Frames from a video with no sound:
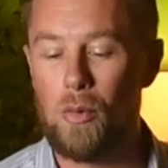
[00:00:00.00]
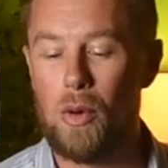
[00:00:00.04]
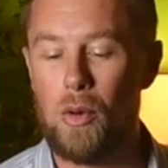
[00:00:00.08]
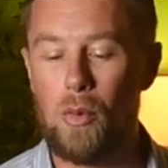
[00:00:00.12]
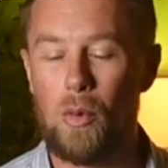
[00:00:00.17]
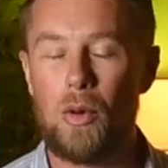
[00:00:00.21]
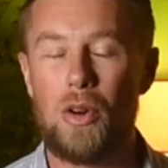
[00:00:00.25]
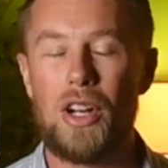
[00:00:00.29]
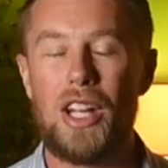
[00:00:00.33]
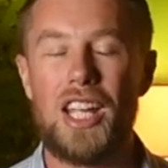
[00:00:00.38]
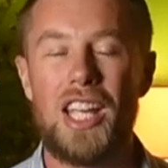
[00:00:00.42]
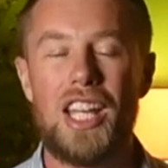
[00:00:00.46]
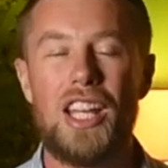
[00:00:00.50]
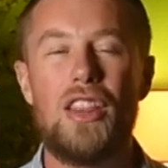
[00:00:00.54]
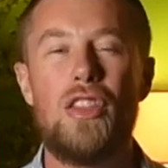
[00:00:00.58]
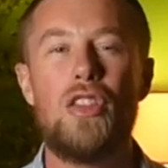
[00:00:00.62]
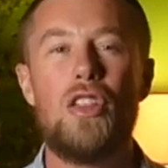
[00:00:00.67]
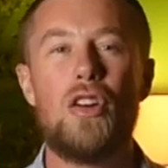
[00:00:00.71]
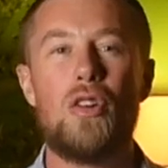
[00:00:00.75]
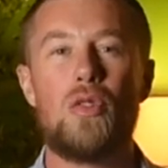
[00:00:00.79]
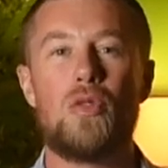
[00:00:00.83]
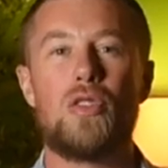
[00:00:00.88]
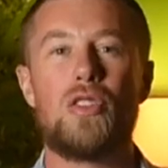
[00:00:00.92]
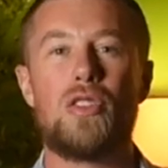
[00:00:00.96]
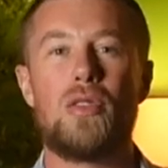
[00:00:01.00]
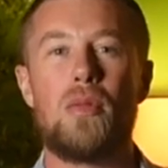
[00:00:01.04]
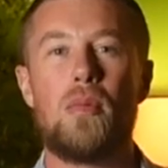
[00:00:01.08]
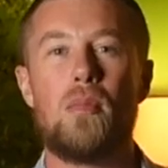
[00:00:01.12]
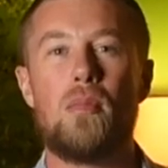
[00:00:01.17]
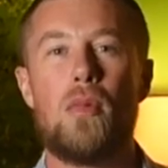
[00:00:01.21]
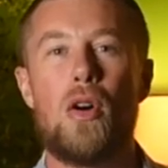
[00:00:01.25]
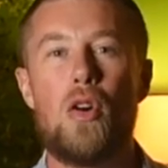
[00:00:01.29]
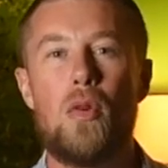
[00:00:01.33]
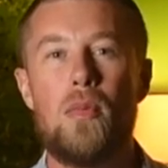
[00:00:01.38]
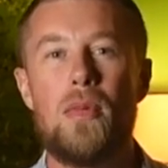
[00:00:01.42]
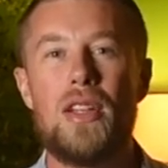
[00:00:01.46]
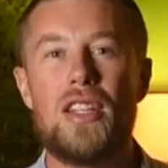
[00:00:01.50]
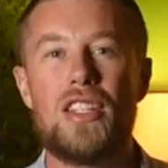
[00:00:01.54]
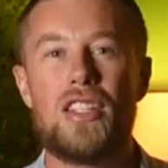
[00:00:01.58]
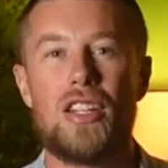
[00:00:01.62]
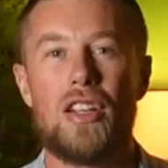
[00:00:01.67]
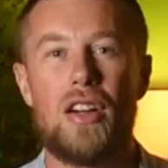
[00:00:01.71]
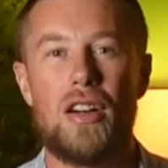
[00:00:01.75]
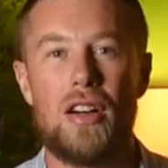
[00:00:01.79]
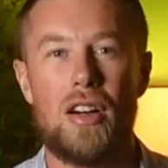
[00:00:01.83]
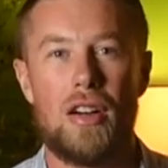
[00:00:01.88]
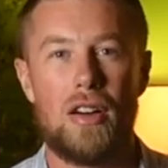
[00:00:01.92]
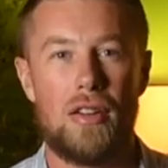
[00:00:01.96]
when we're in those moments
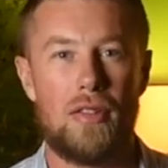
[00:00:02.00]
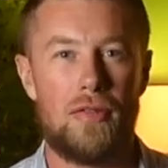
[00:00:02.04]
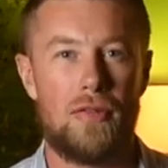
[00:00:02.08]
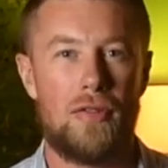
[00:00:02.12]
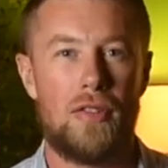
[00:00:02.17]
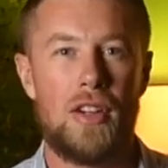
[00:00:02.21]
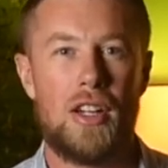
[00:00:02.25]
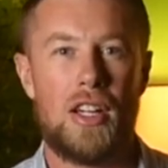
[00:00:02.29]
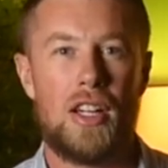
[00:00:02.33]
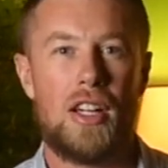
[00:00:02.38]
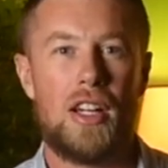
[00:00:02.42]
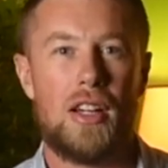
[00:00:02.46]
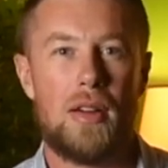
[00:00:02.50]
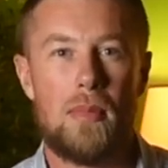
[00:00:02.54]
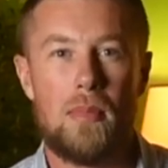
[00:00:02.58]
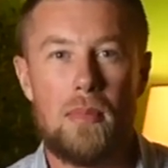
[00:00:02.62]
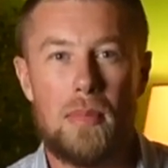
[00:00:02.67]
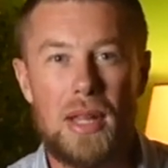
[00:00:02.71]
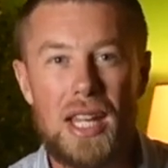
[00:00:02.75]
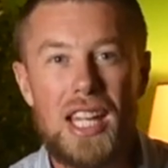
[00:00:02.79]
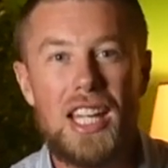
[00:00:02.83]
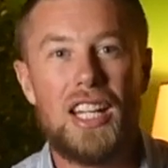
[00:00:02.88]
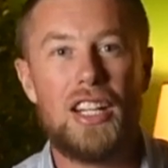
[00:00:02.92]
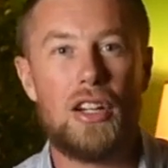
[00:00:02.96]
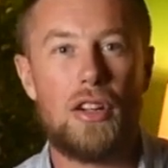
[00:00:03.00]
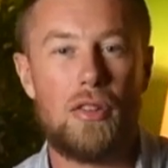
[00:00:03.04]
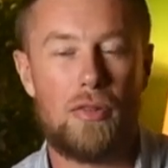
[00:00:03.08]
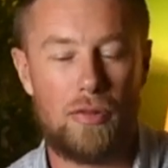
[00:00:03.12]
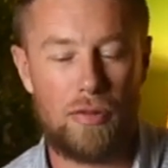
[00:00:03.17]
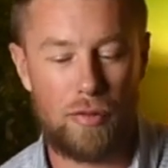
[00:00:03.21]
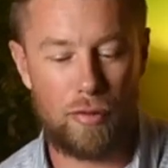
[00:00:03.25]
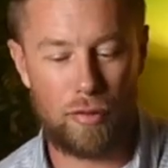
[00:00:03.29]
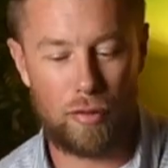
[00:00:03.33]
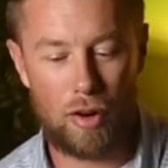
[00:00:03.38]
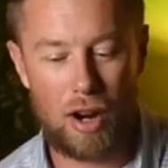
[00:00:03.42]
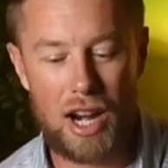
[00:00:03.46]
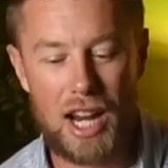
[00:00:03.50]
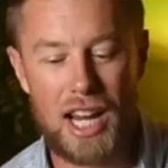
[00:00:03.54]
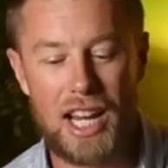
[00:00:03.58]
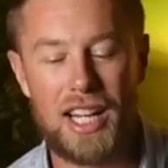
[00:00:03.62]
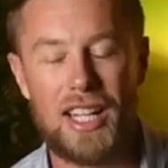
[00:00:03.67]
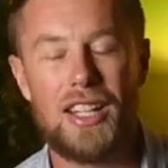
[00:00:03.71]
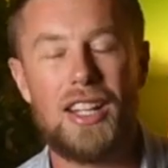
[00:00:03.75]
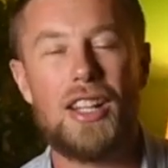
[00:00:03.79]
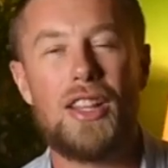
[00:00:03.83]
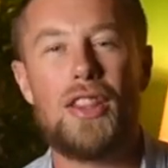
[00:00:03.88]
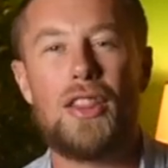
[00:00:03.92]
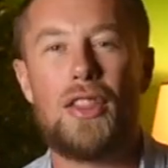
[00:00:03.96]
of being
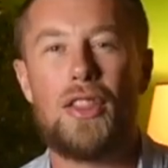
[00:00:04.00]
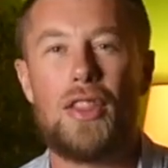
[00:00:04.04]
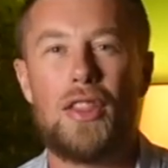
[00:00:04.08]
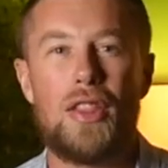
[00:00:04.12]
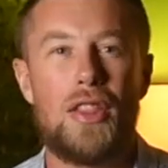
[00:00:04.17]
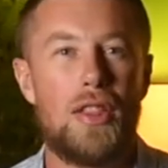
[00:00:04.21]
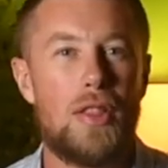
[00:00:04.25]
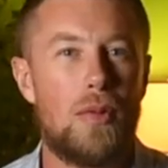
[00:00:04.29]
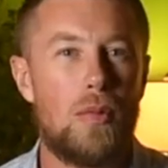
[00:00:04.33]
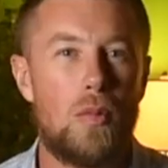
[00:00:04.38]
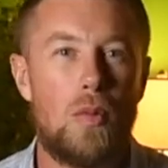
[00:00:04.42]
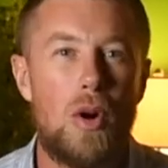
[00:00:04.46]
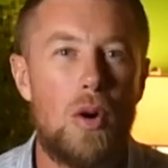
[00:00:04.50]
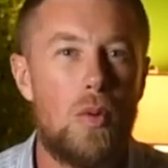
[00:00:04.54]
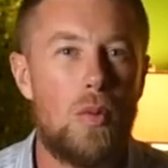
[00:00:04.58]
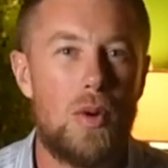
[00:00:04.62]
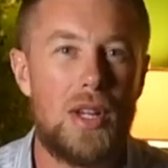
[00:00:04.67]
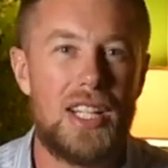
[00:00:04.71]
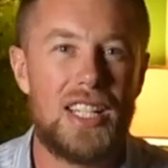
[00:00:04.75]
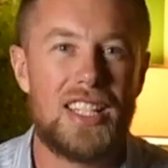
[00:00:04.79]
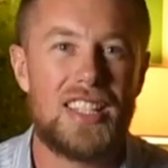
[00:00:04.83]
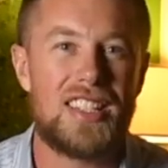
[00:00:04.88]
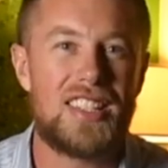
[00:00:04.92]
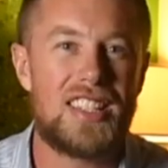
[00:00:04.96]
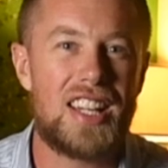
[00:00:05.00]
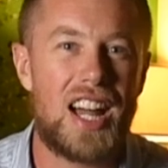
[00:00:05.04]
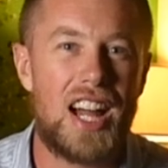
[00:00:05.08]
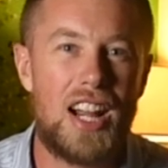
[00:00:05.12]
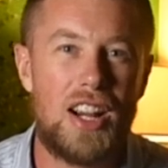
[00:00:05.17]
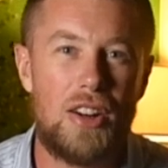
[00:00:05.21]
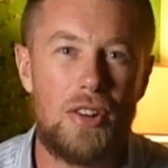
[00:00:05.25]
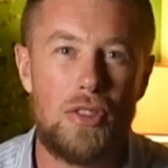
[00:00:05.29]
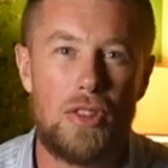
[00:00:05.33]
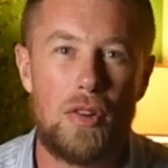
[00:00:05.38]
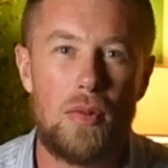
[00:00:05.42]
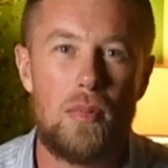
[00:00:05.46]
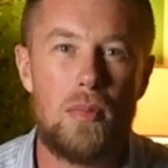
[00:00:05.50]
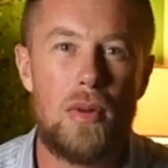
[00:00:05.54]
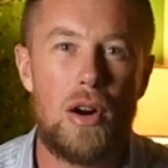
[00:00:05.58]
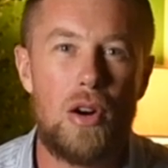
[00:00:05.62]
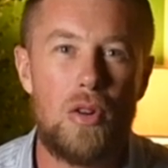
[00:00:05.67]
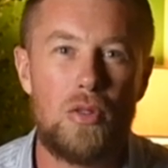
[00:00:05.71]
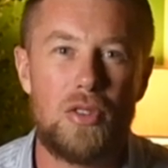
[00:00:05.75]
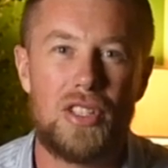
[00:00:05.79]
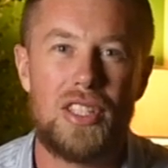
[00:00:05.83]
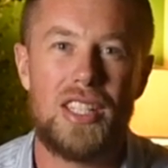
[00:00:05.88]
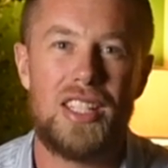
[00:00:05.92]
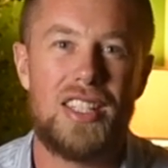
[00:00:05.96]
afraid, what we desire the
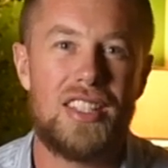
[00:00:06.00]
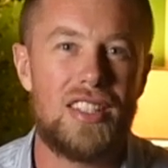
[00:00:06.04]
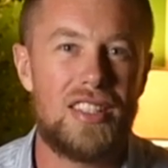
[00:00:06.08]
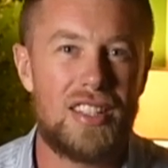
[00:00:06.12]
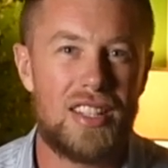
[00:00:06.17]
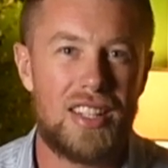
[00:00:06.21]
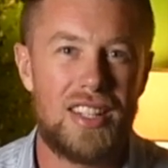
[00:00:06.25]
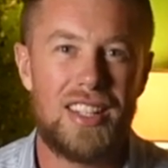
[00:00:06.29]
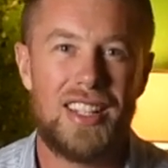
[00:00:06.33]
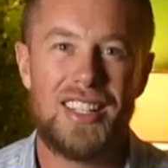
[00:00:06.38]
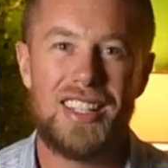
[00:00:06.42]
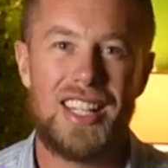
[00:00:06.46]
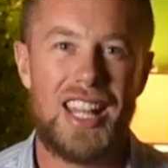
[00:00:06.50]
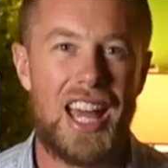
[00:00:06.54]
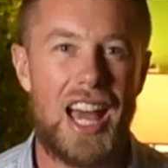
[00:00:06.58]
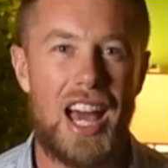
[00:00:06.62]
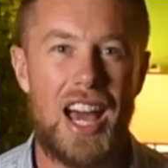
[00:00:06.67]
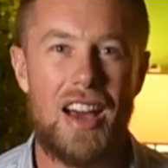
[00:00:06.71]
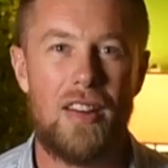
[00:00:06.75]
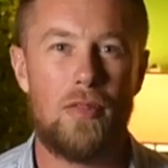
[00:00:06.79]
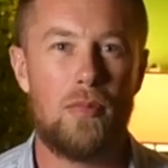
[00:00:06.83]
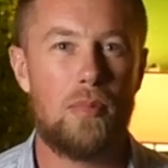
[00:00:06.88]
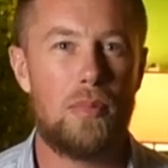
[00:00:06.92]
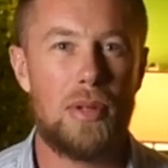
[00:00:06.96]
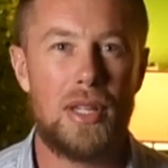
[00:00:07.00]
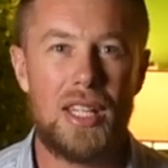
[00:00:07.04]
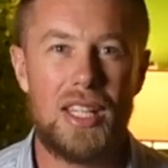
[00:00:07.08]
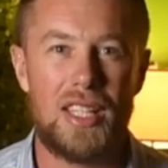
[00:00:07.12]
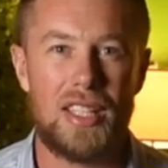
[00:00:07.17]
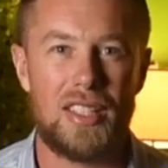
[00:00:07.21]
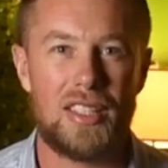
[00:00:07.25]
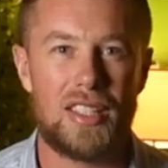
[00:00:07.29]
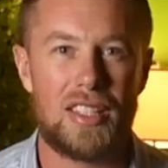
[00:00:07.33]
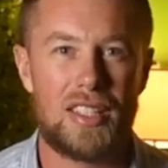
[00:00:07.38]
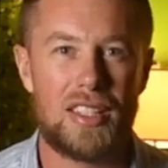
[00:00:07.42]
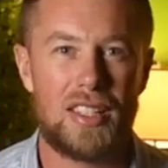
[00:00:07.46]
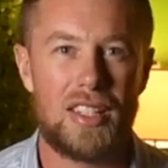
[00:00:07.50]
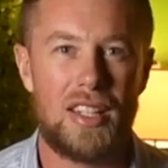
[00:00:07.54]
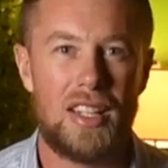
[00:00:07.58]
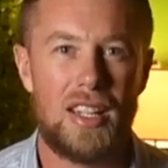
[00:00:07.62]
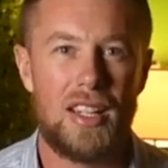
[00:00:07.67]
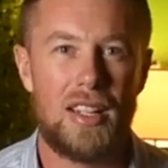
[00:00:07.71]
most is to have peace.